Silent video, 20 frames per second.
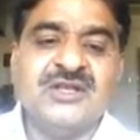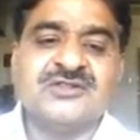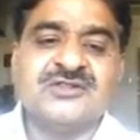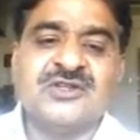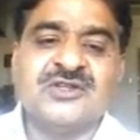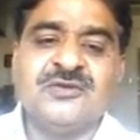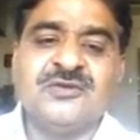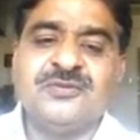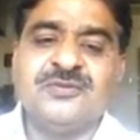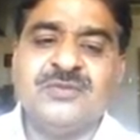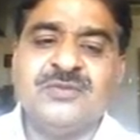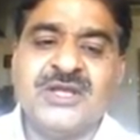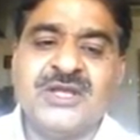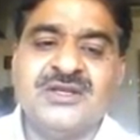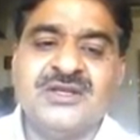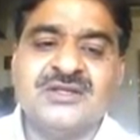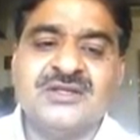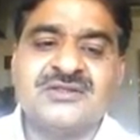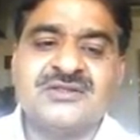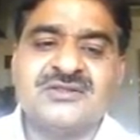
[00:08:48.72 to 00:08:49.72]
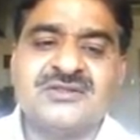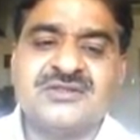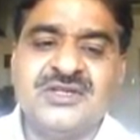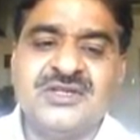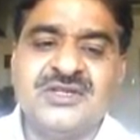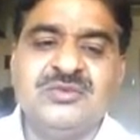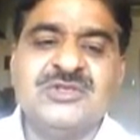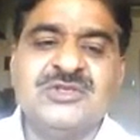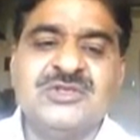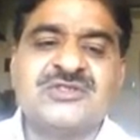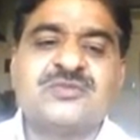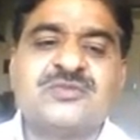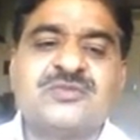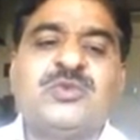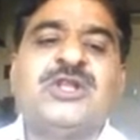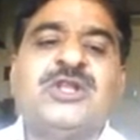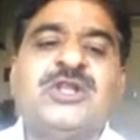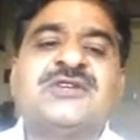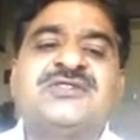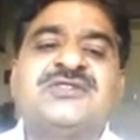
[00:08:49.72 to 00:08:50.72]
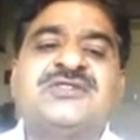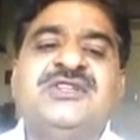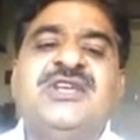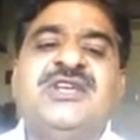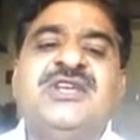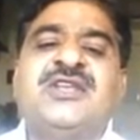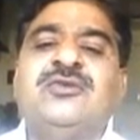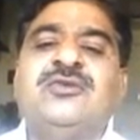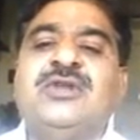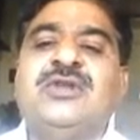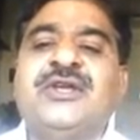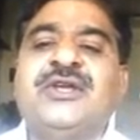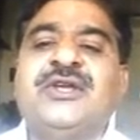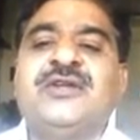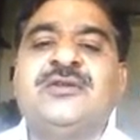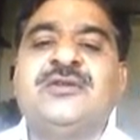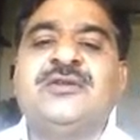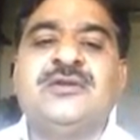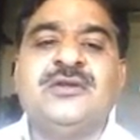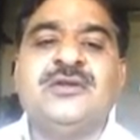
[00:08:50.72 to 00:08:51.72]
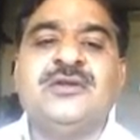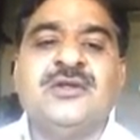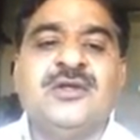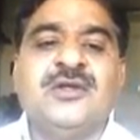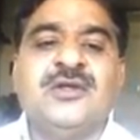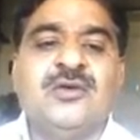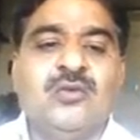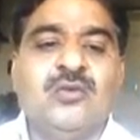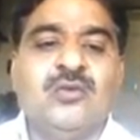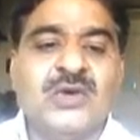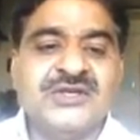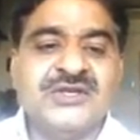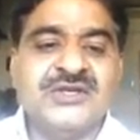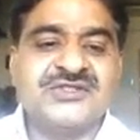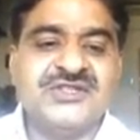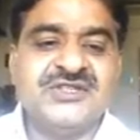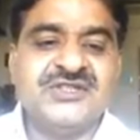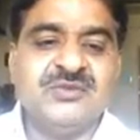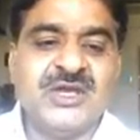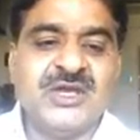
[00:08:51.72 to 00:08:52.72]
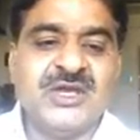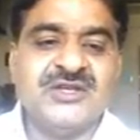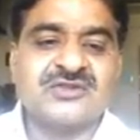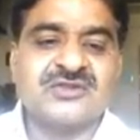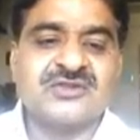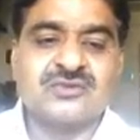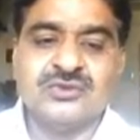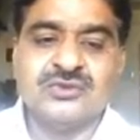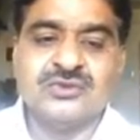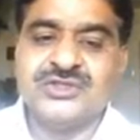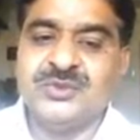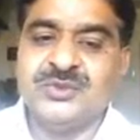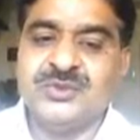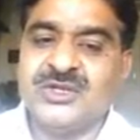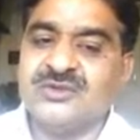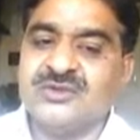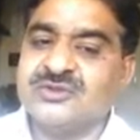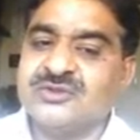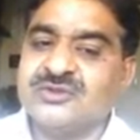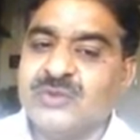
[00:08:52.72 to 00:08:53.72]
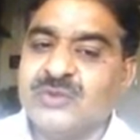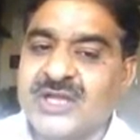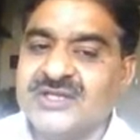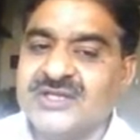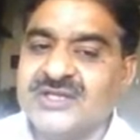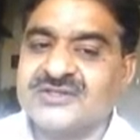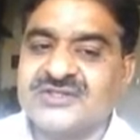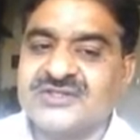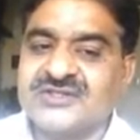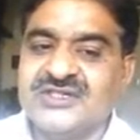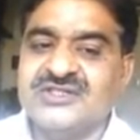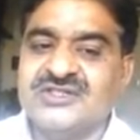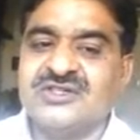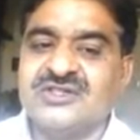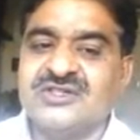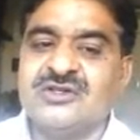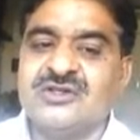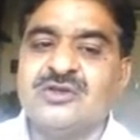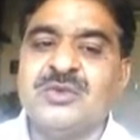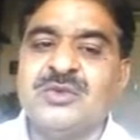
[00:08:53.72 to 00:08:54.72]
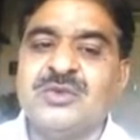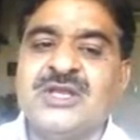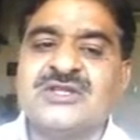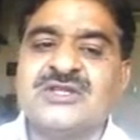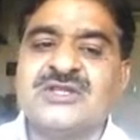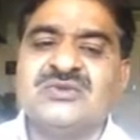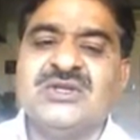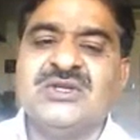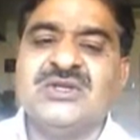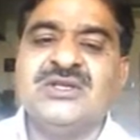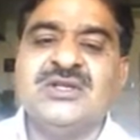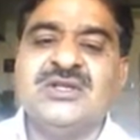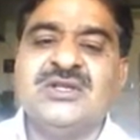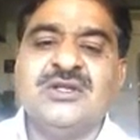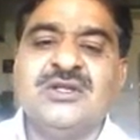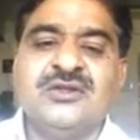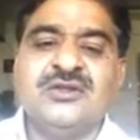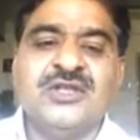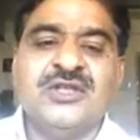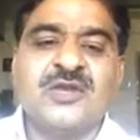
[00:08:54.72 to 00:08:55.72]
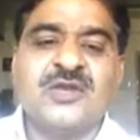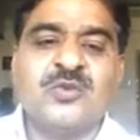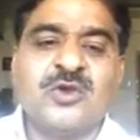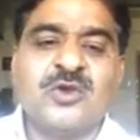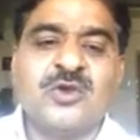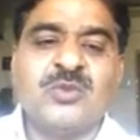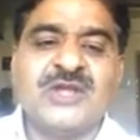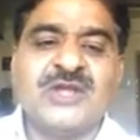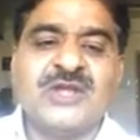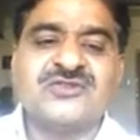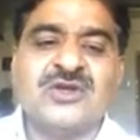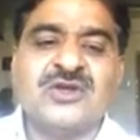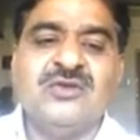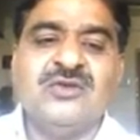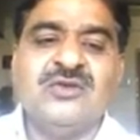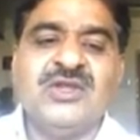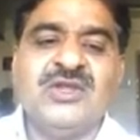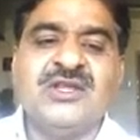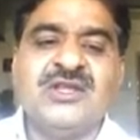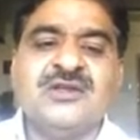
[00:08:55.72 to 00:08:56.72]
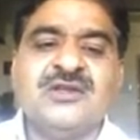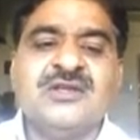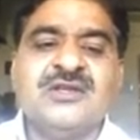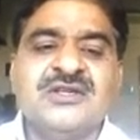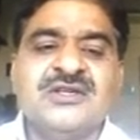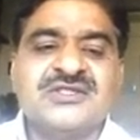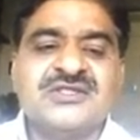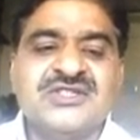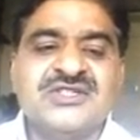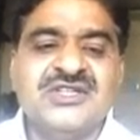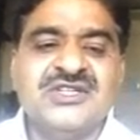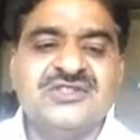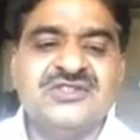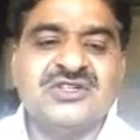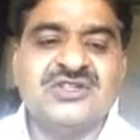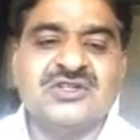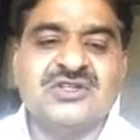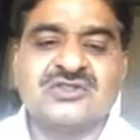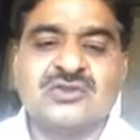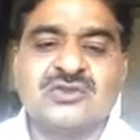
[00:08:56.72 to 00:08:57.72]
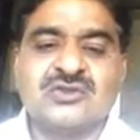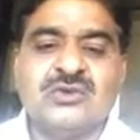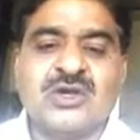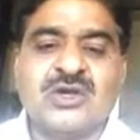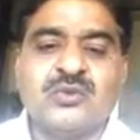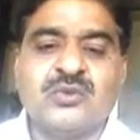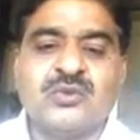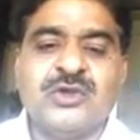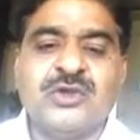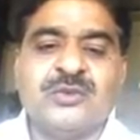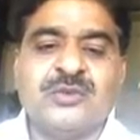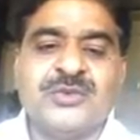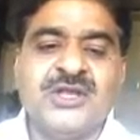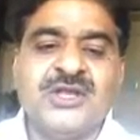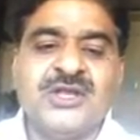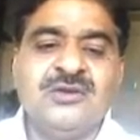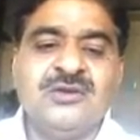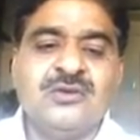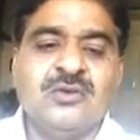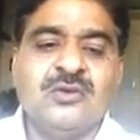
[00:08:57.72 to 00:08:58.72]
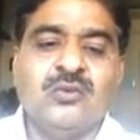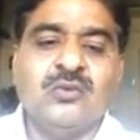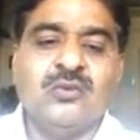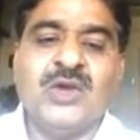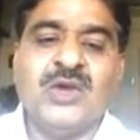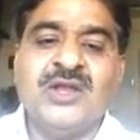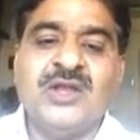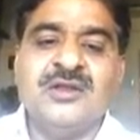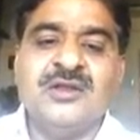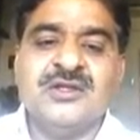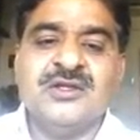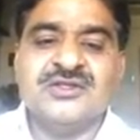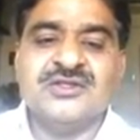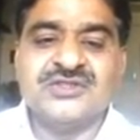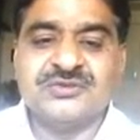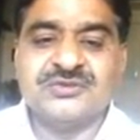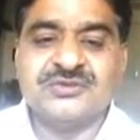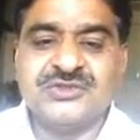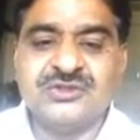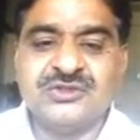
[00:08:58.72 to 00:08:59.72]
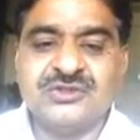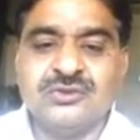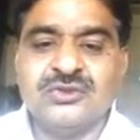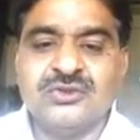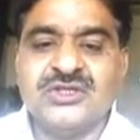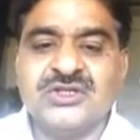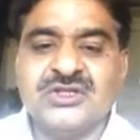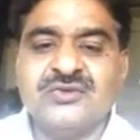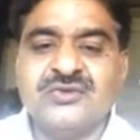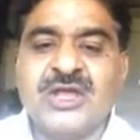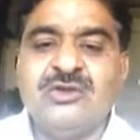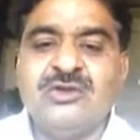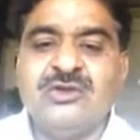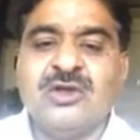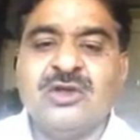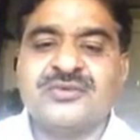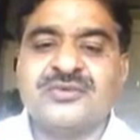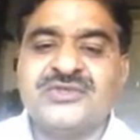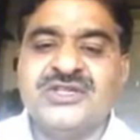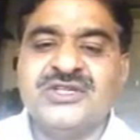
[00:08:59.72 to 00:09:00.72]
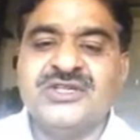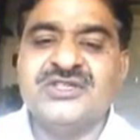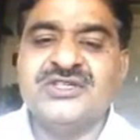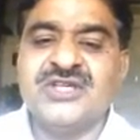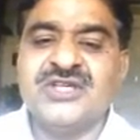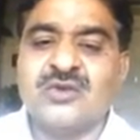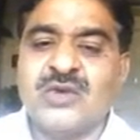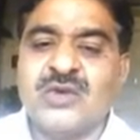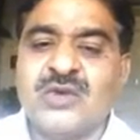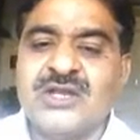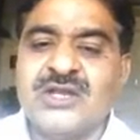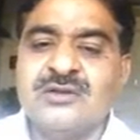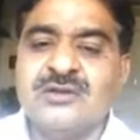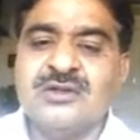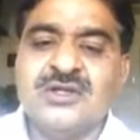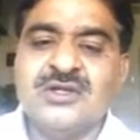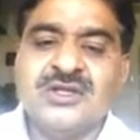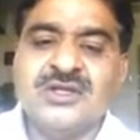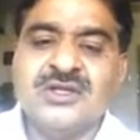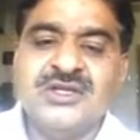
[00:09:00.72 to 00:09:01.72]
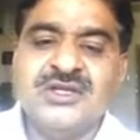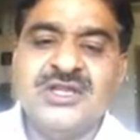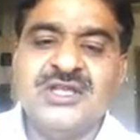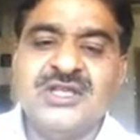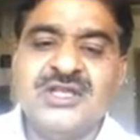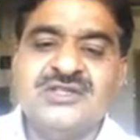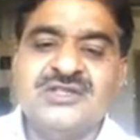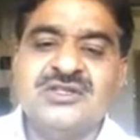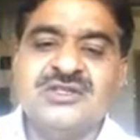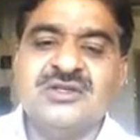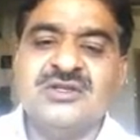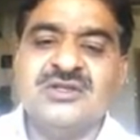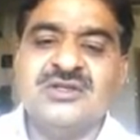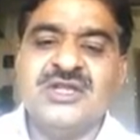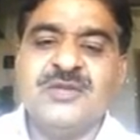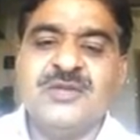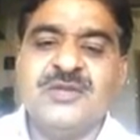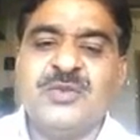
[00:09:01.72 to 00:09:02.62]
of minus C means plus C. Here you will get 1C minus 2C becomes minus C is equal to minus 1. Therefore, by solving, C is equal to what we obtain? 1. Substitute the value of C is here 1. A